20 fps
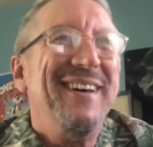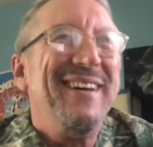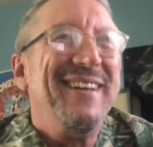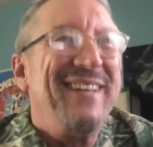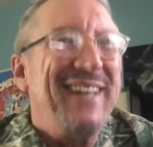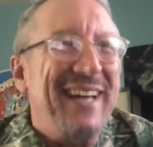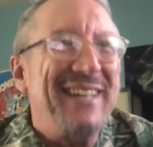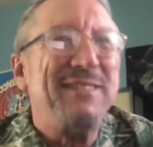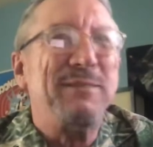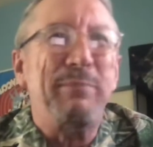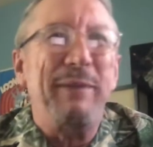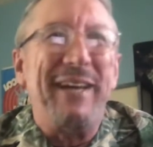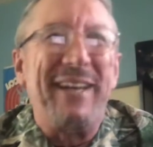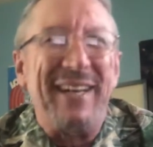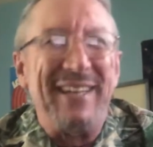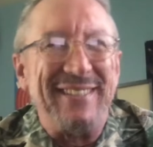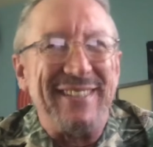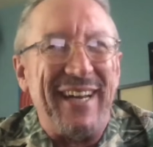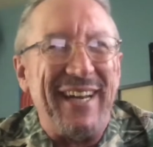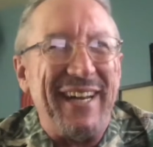That's
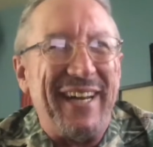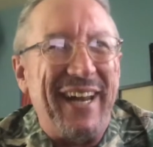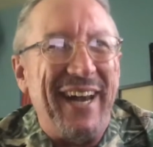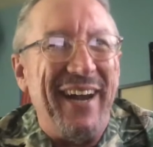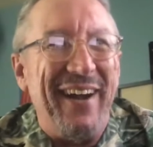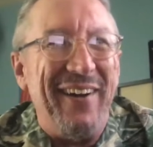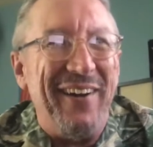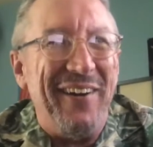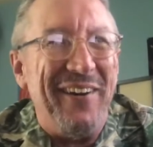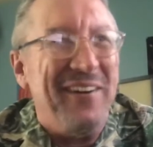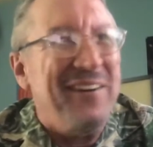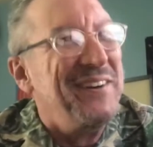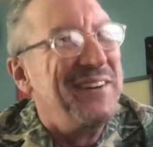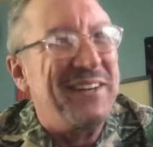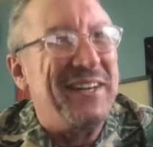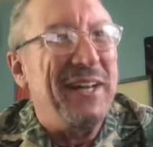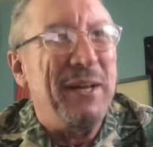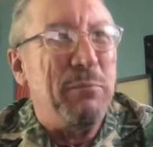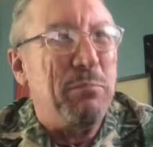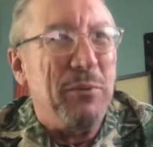because I care
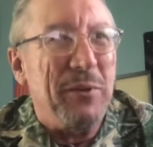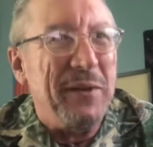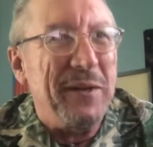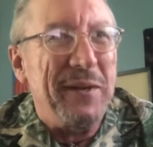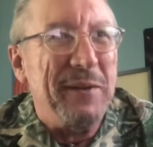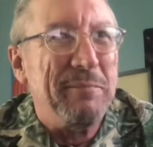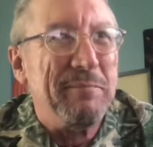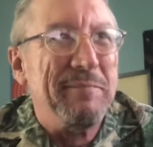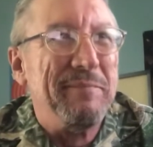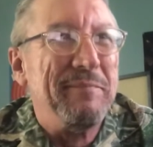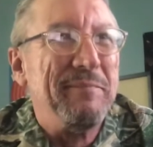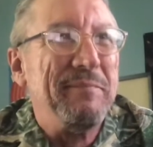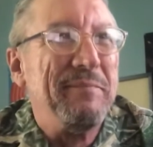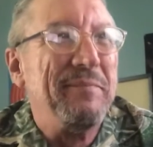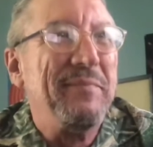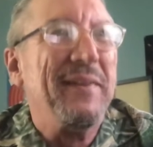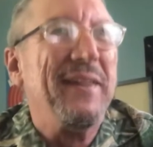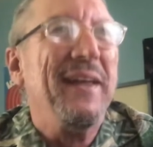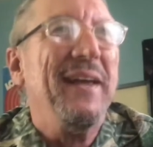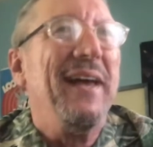deeply.
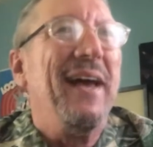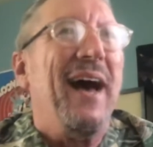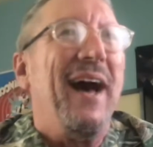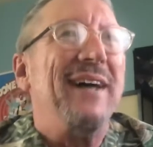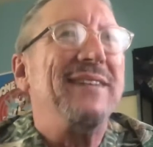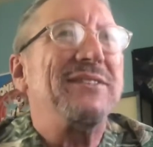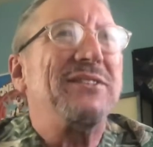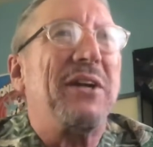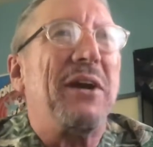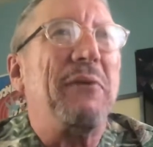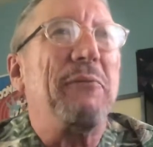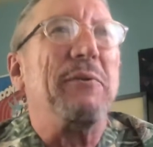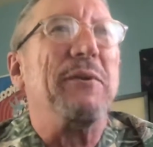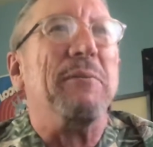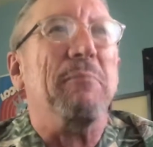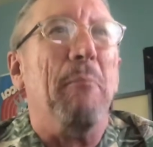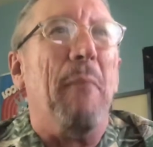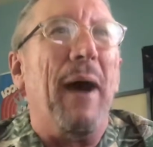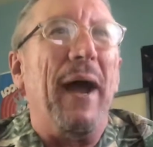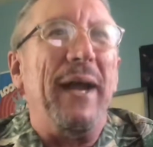I'll start
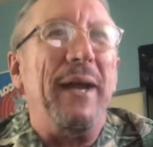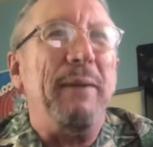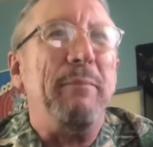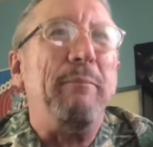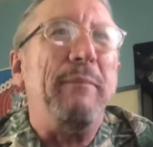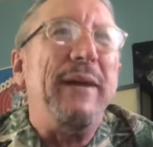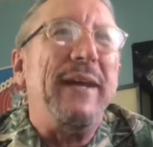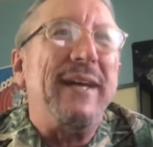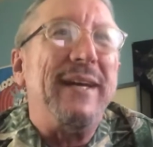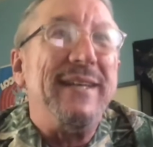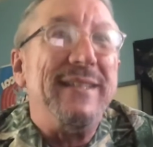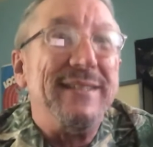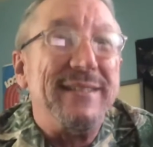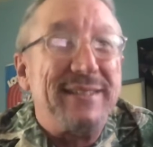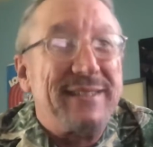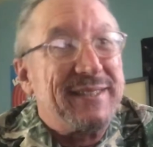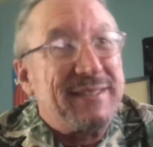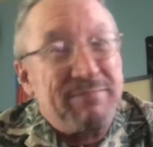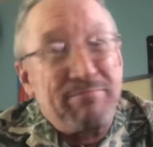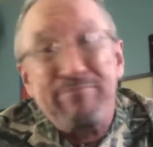with might
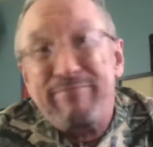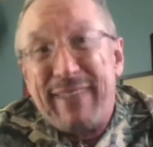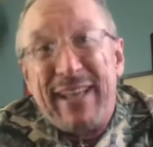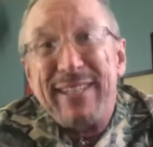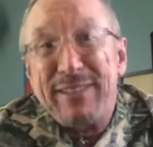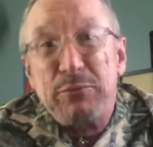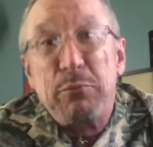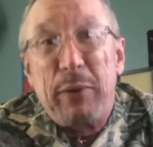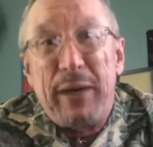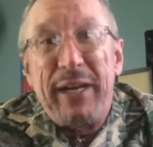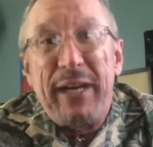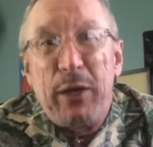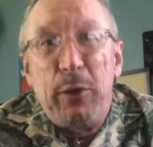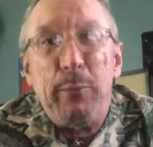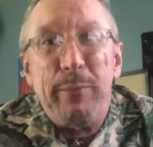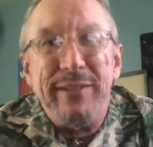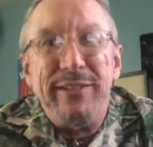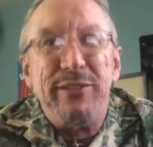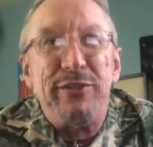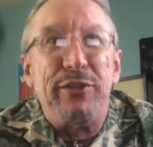because that's what
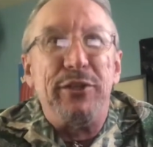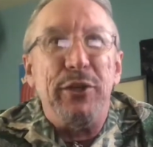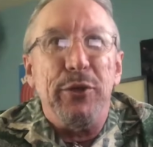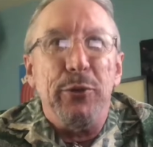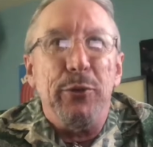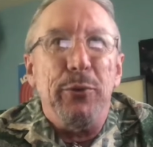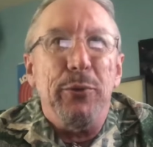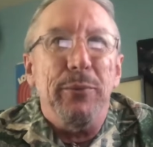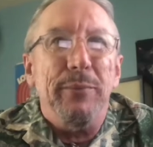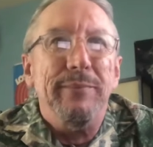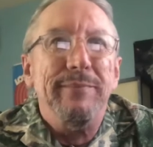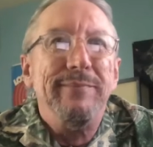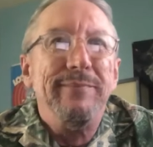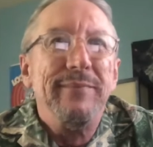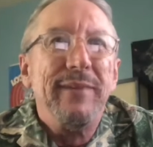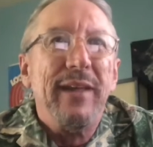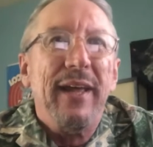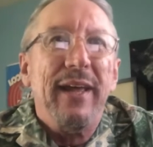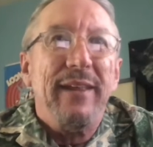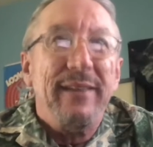humans do.
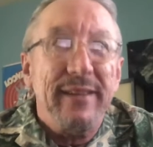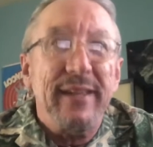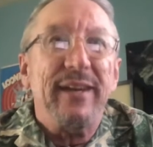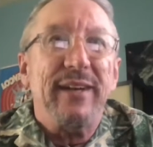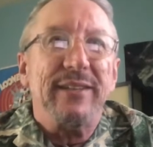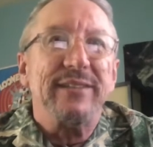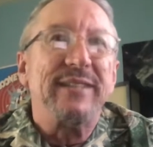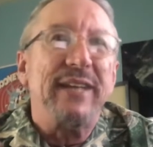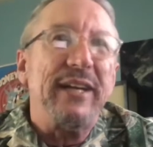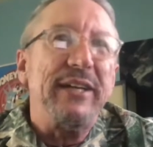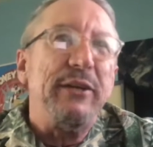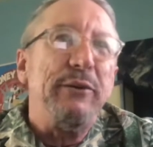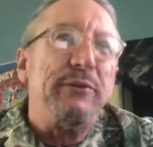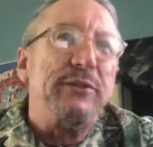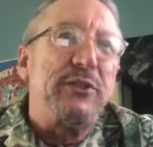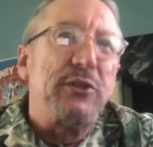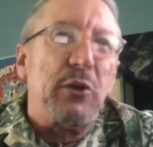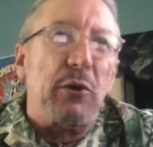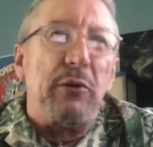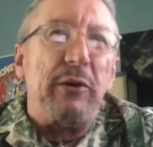And then I'll tell you a
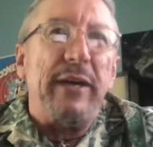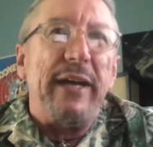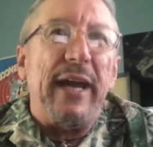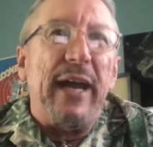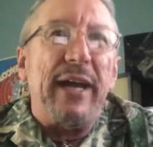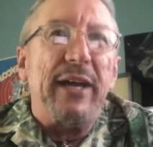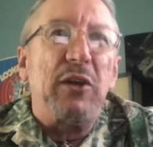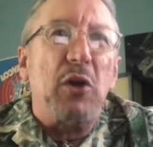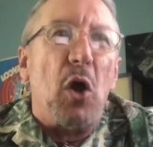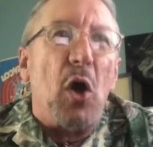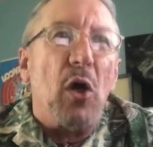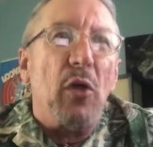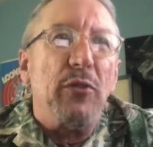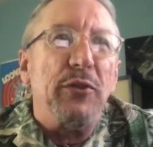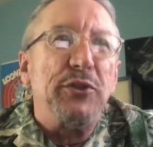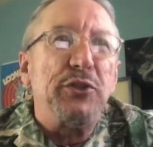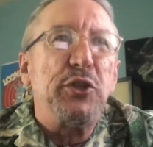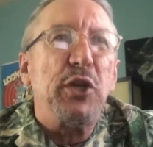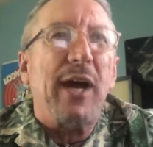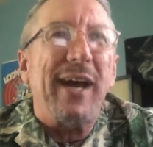story I call
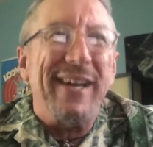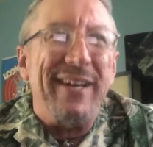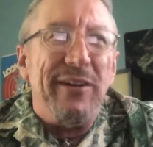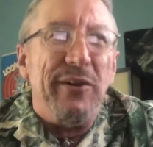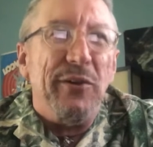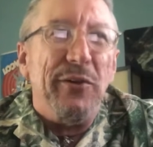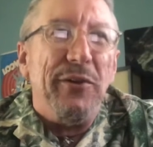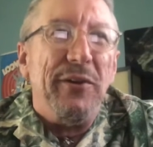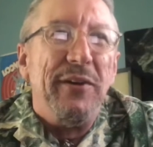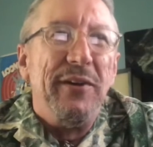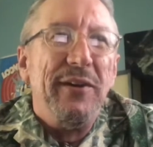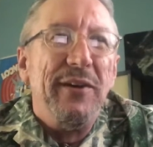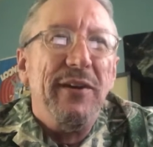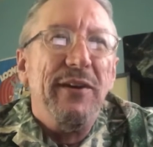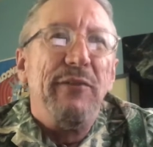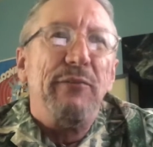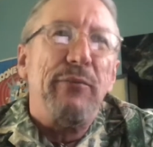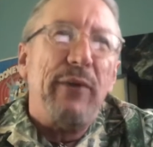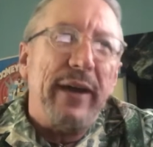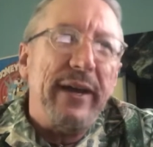The Child.
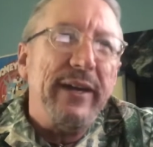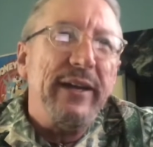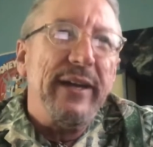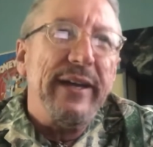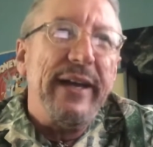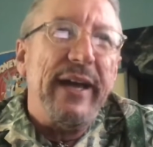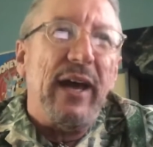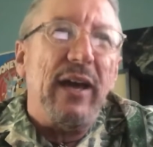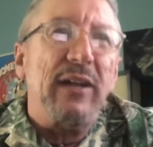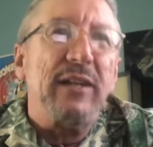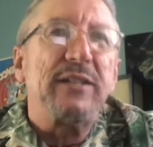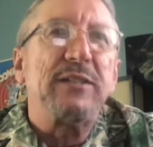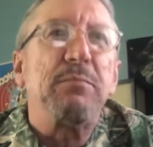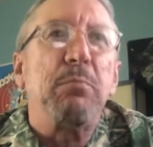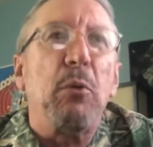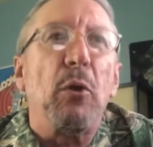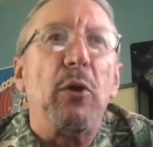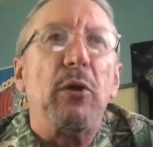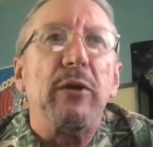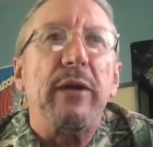Finally, I'll
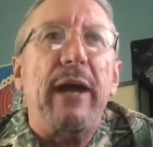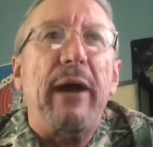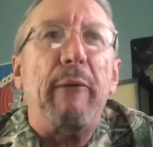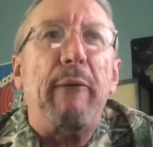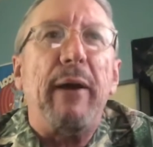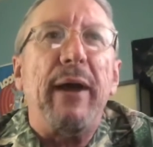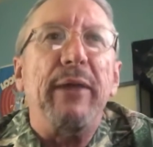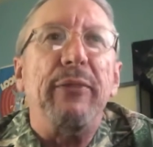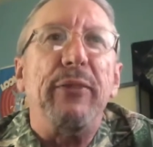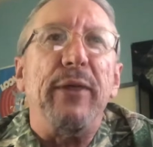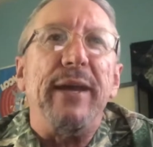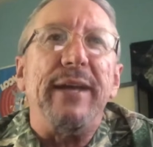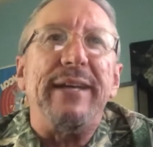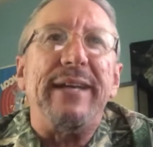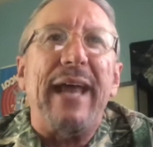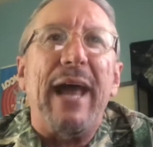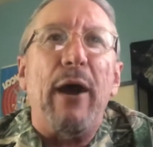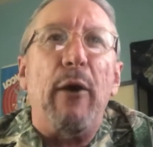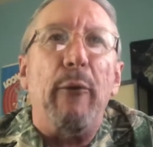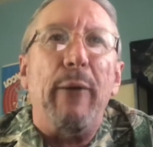explore how I think
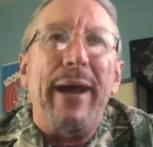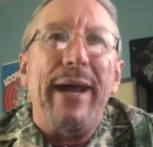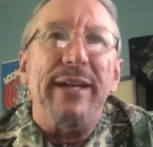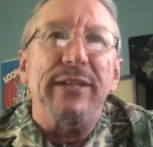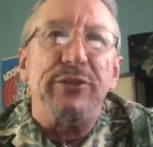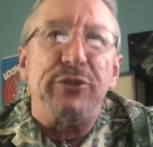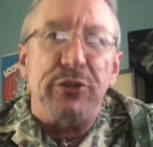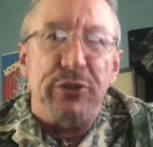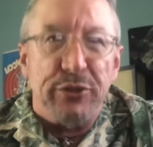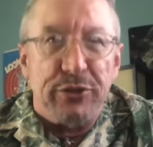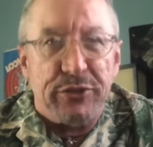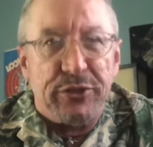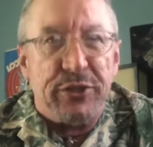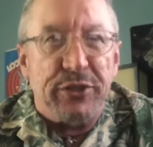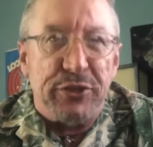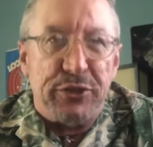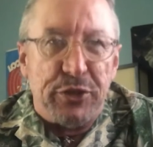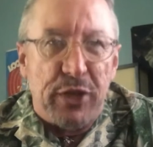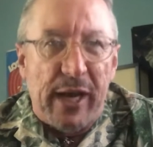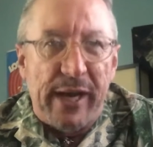Tao answers
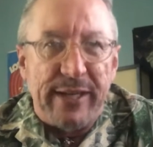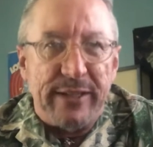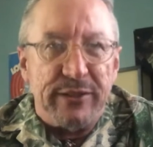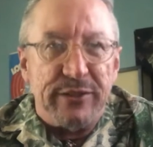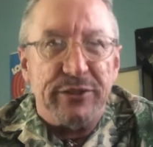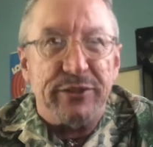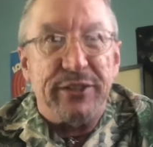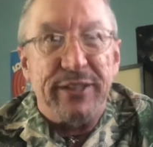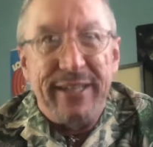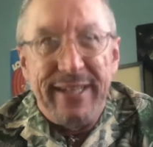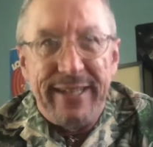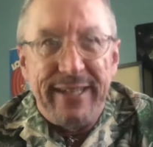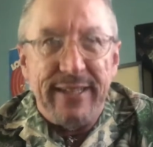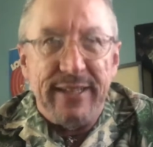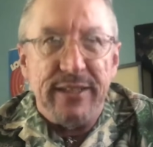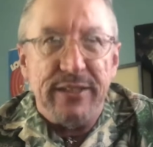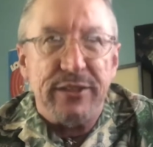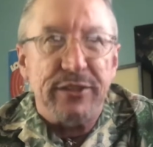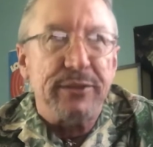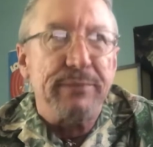the child's
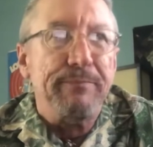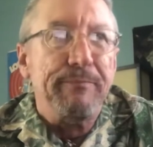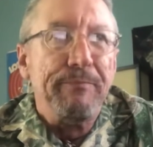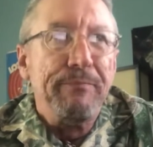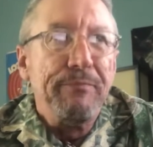needs.